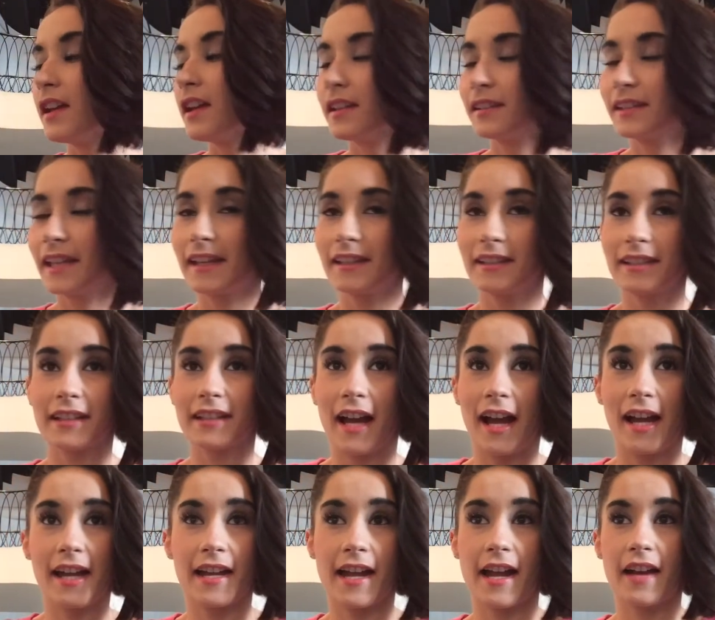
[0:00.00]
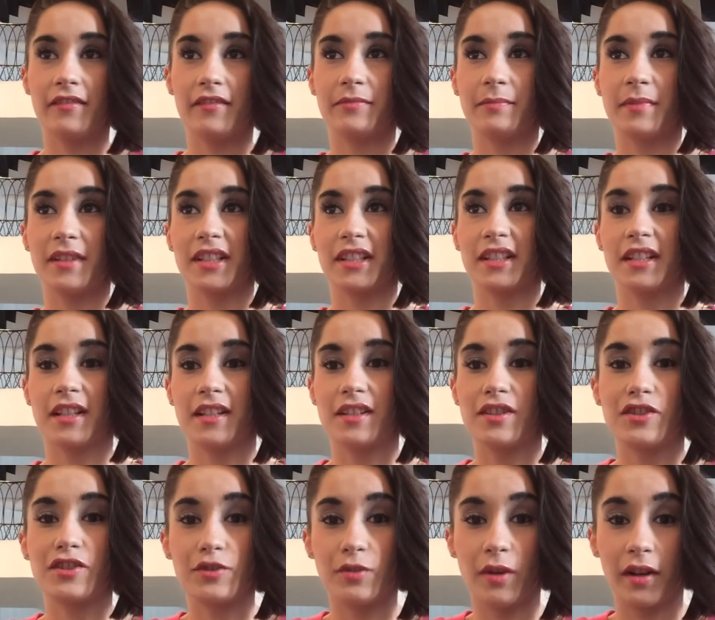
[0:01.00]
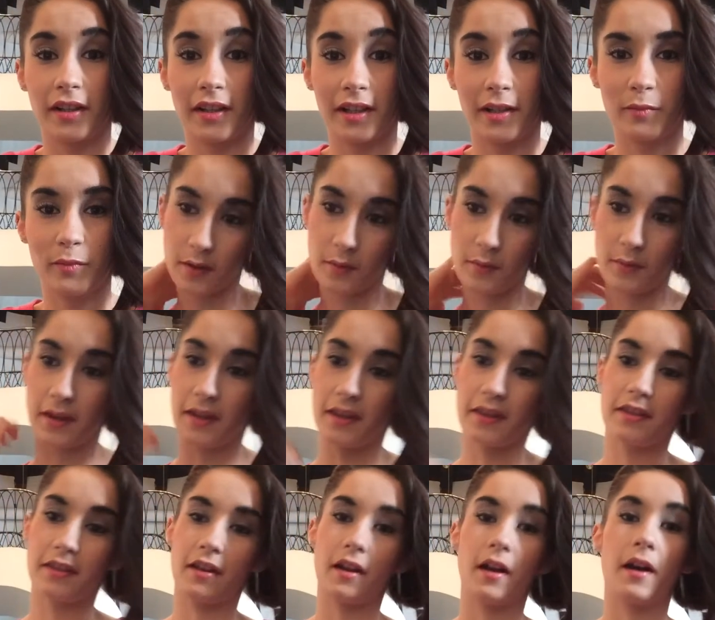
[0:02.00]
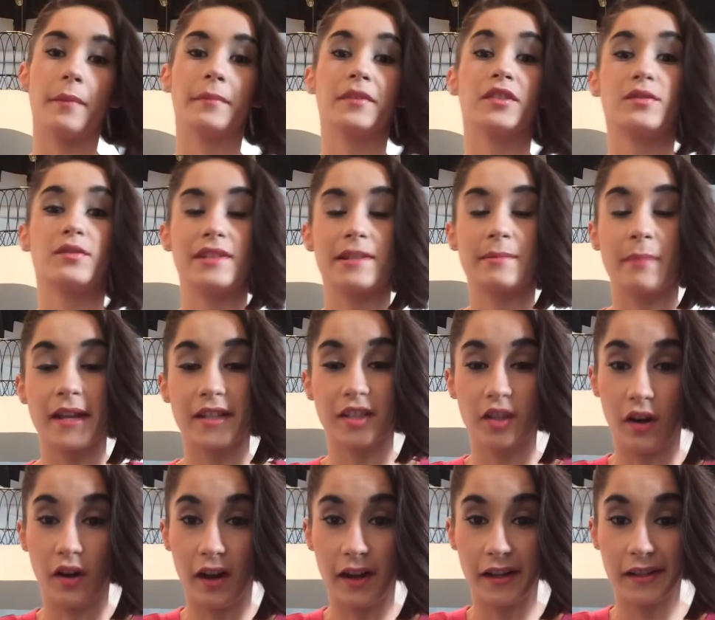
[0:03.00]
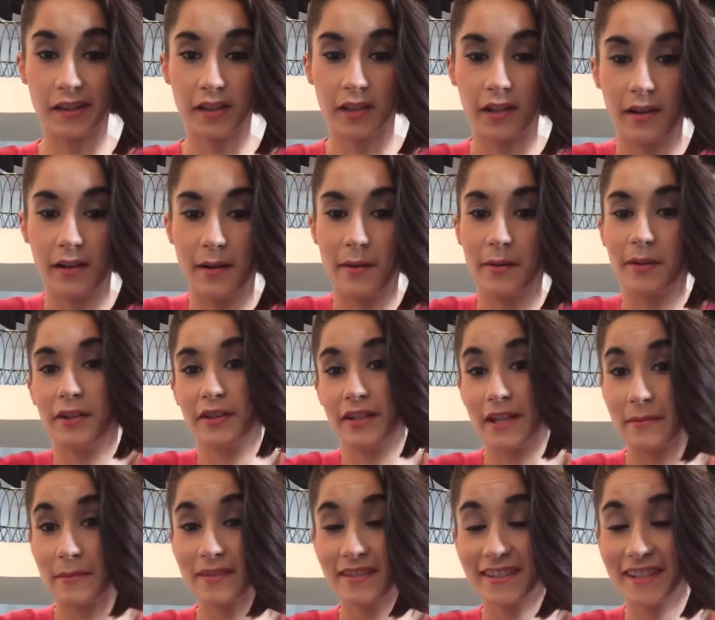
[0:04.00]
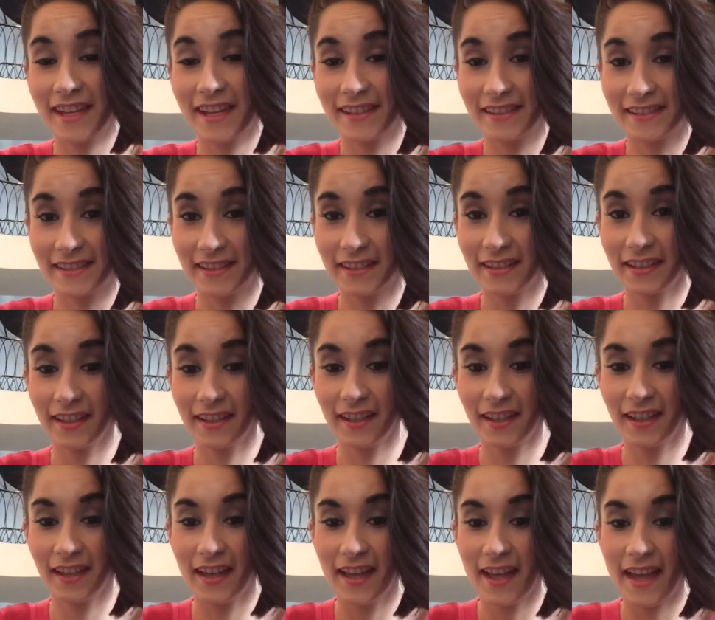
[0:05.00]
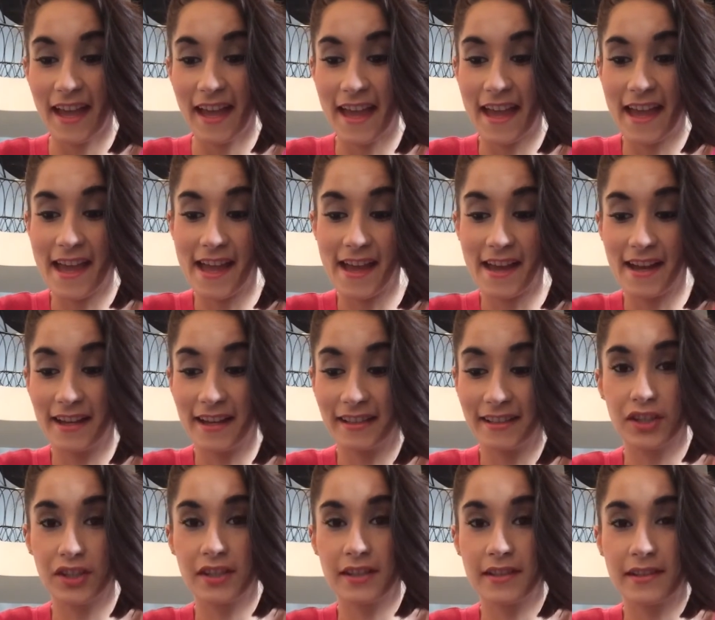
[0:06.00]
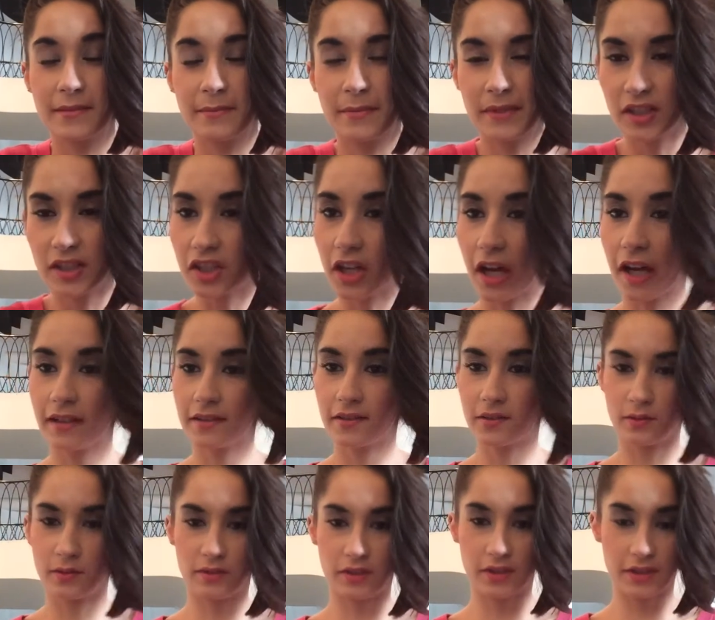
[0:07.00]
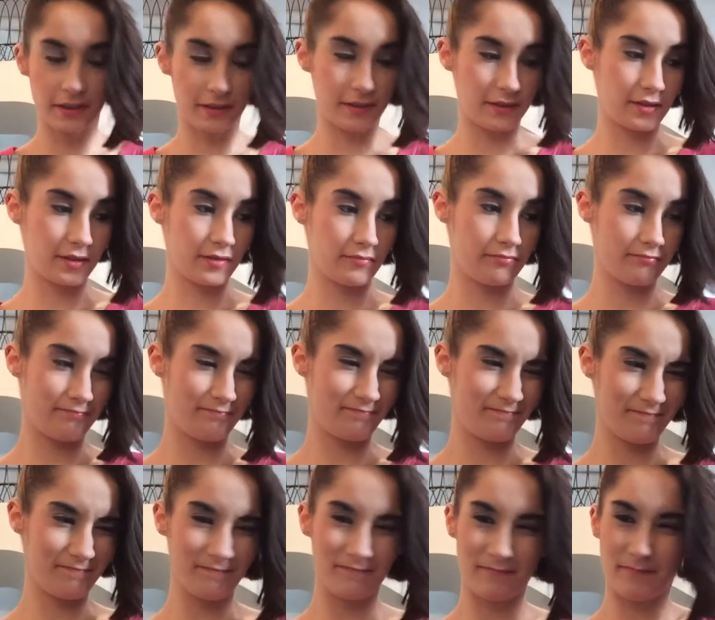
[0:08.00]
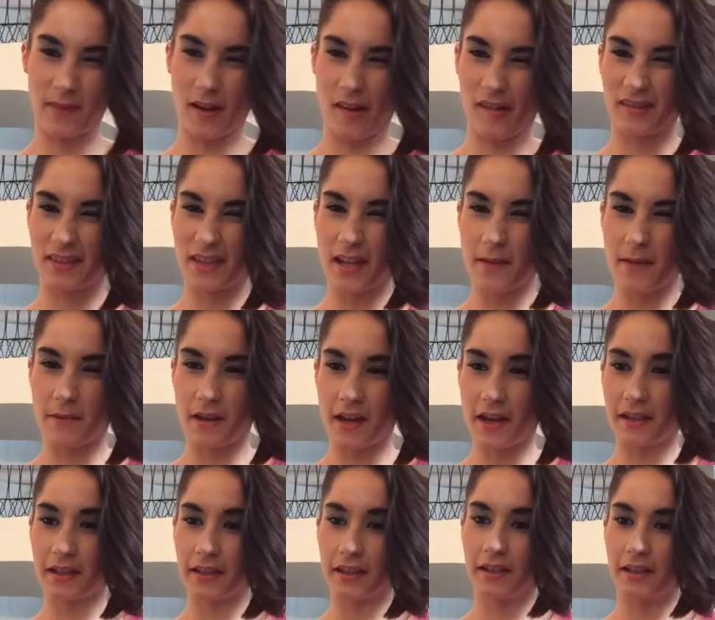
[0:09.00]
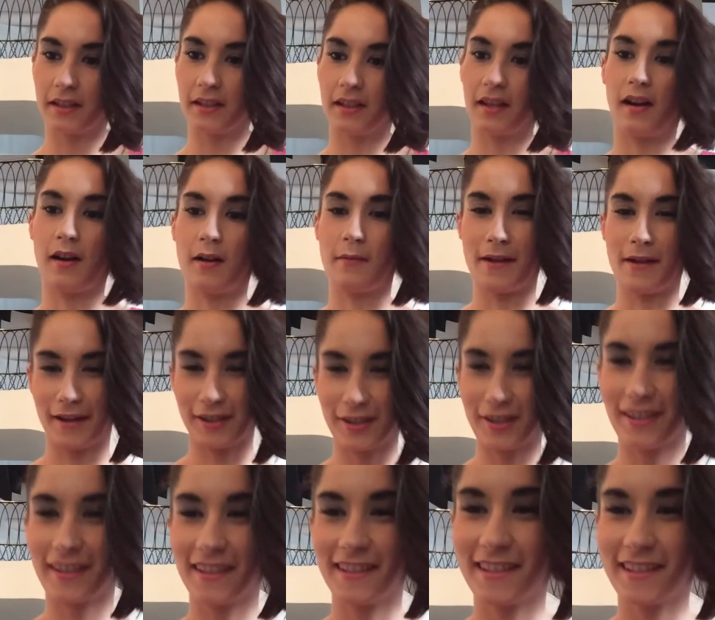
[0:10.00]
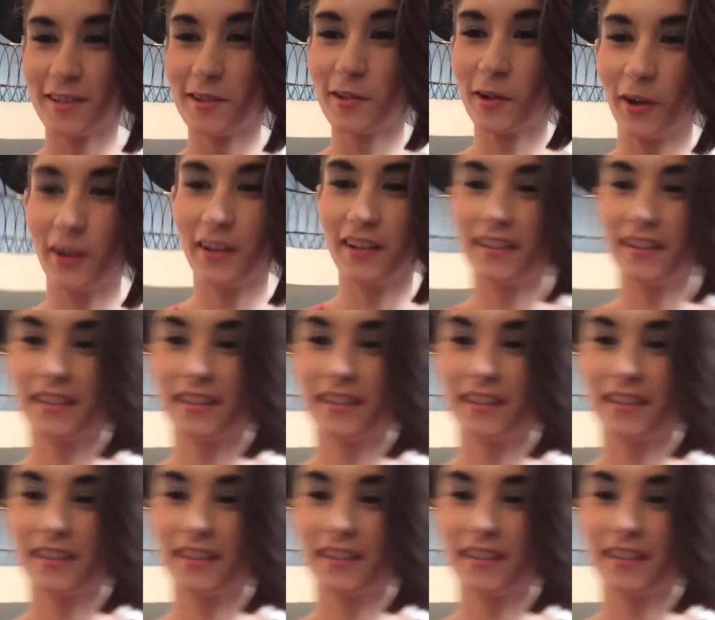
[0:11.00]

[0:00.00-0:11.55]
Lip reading: Lately I have been struggling with losing my dog. Her name is Daisy, and she's Bichon, so she's about yay big. Actually, this is her.